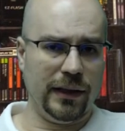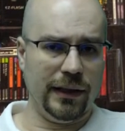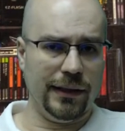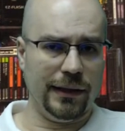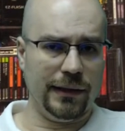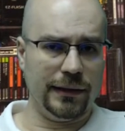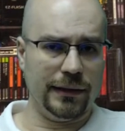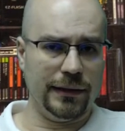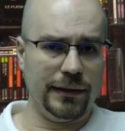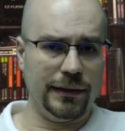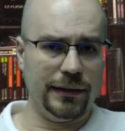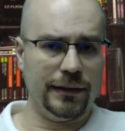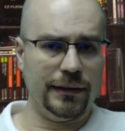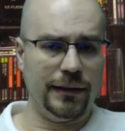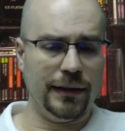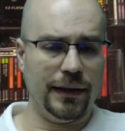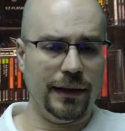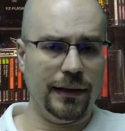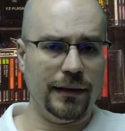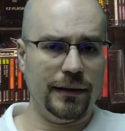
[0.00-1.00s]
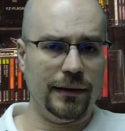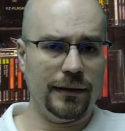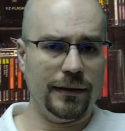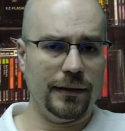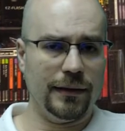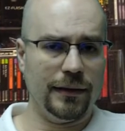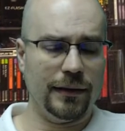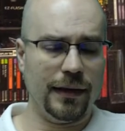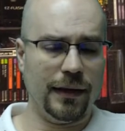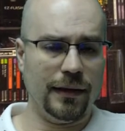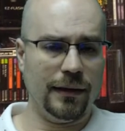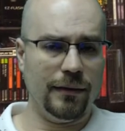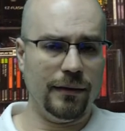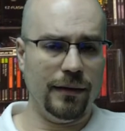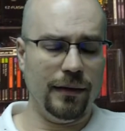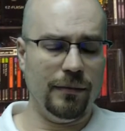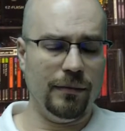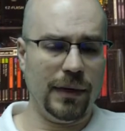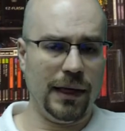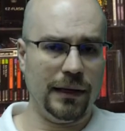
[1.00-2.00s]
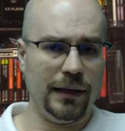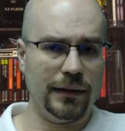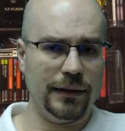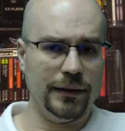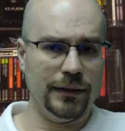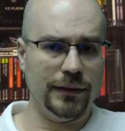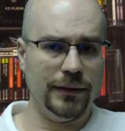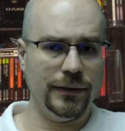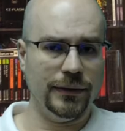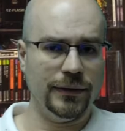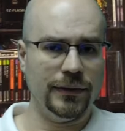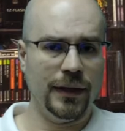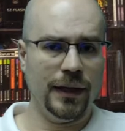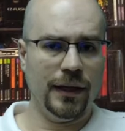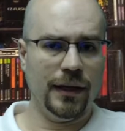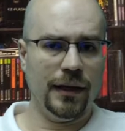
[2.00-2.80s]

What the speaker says: Konga bongos,